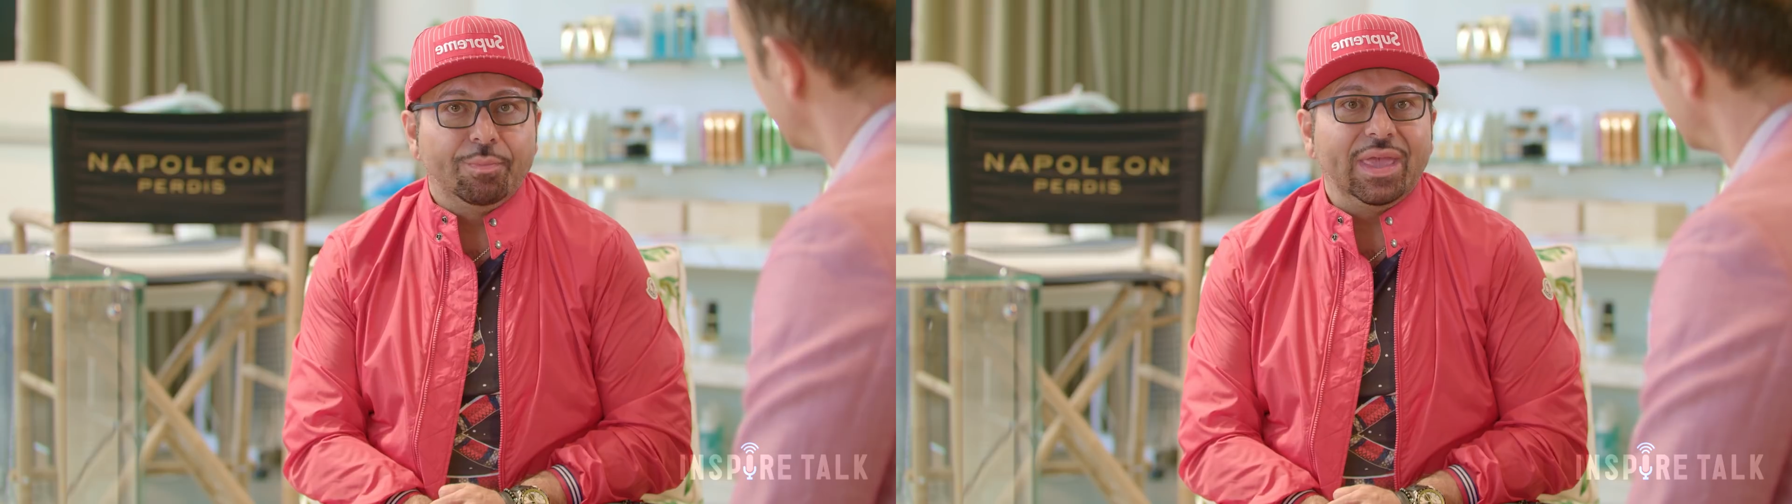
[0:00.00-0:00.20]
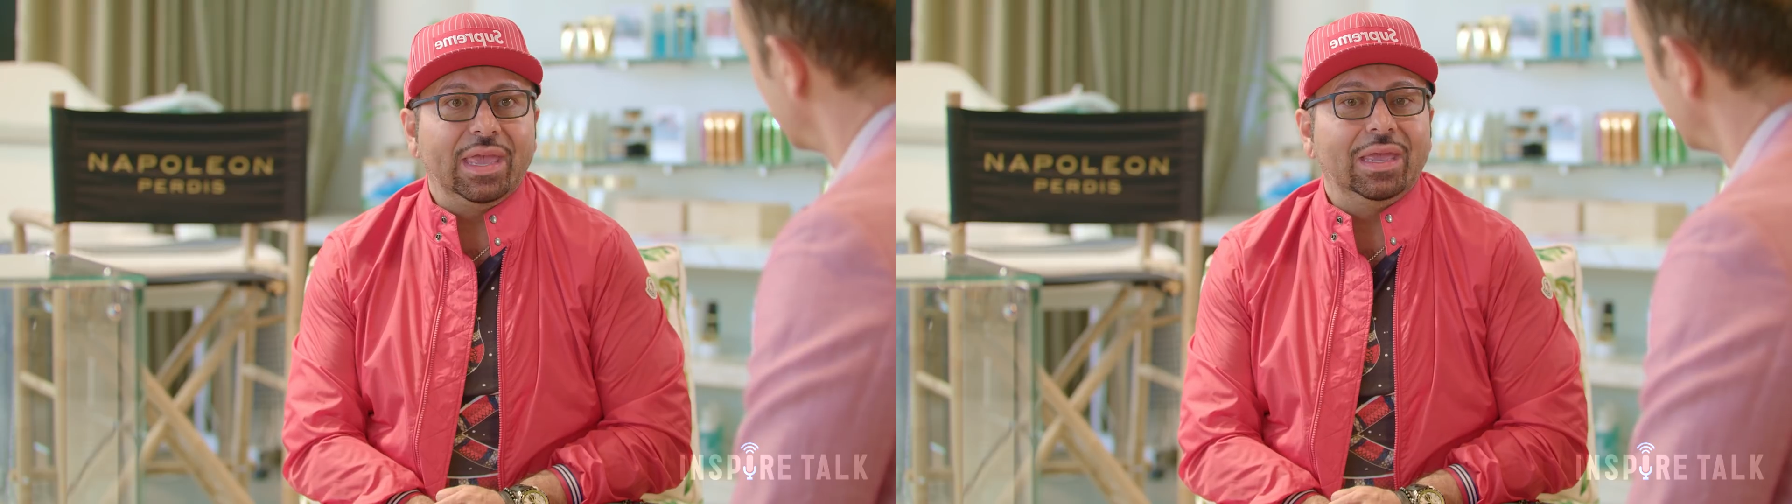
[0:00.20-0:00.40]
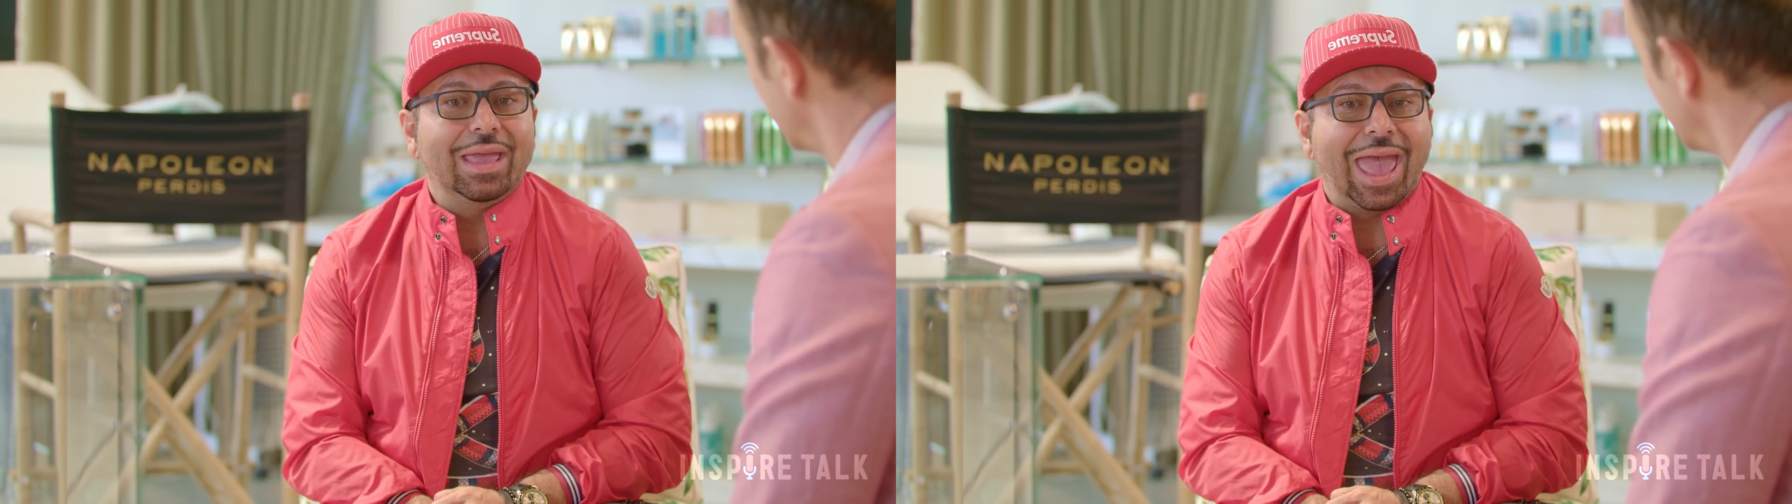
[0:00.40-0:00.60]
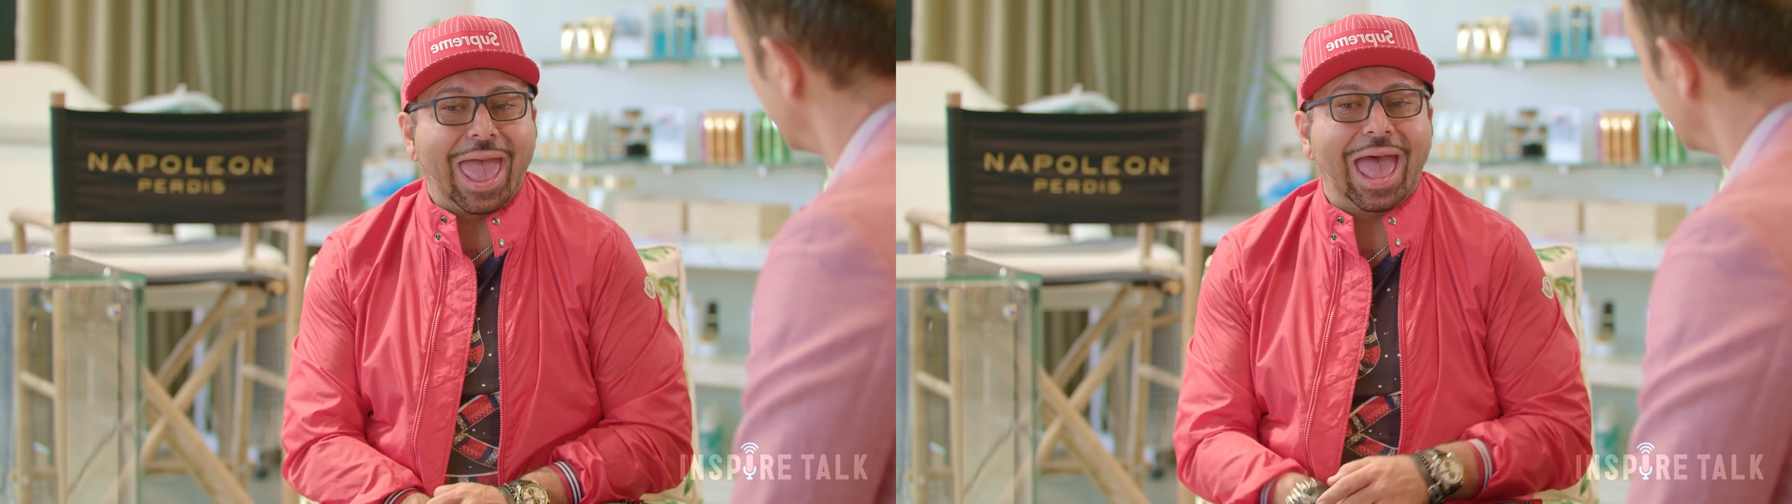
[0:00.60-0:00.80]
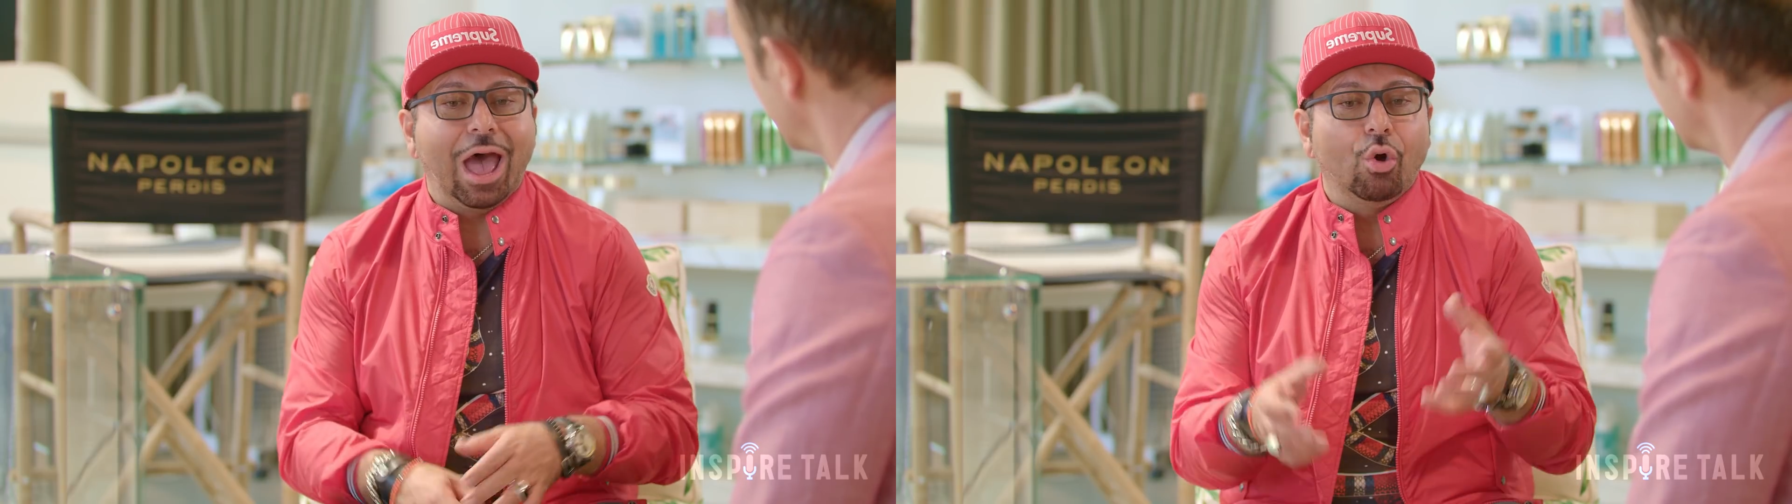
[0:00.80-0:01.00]
be
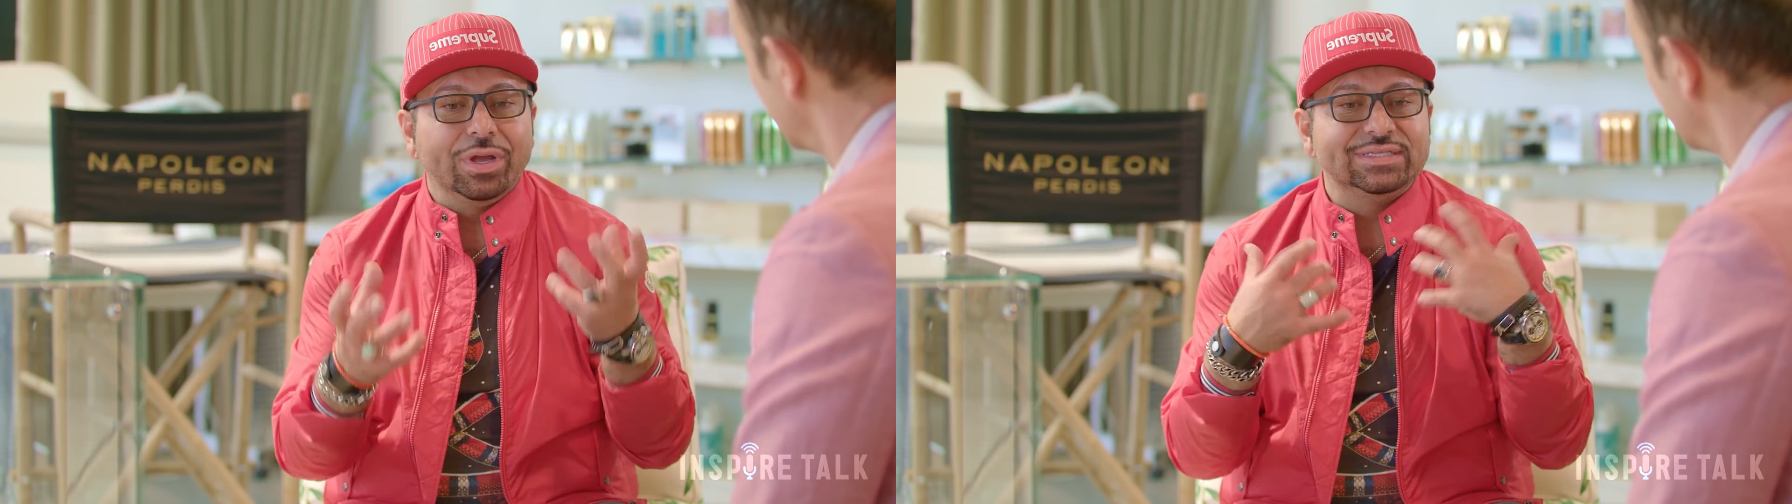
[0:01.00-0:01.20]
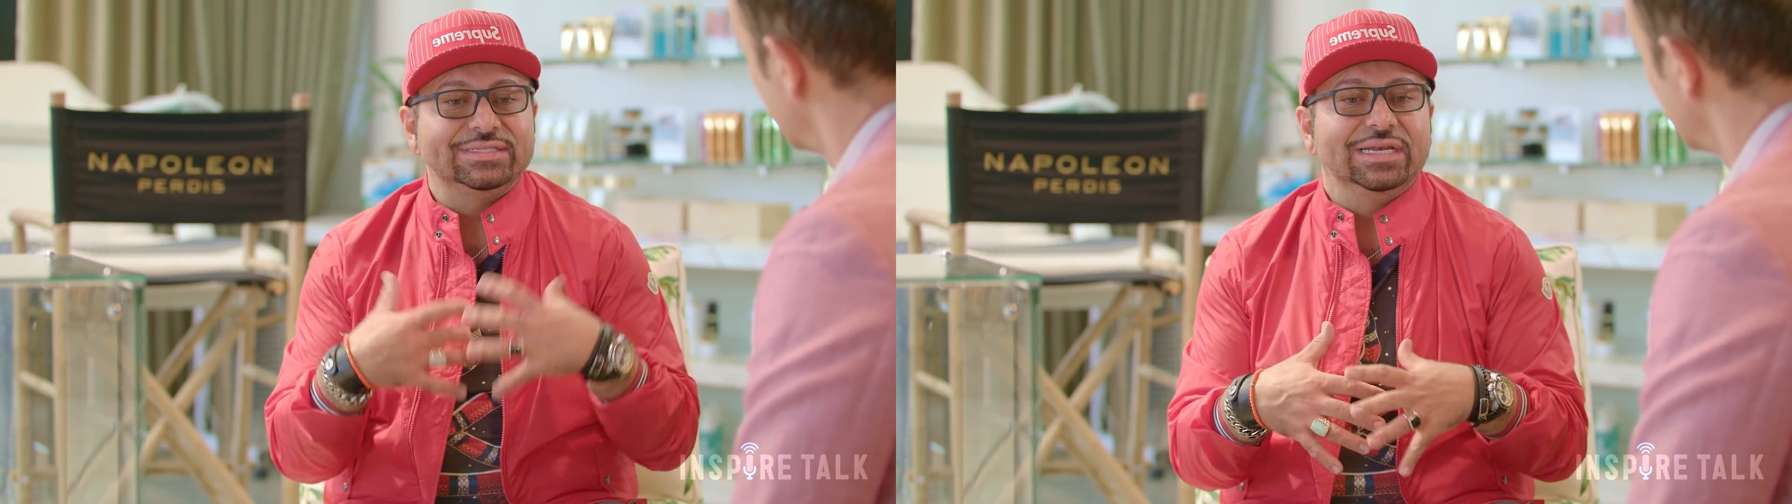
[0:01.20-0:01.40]
how it's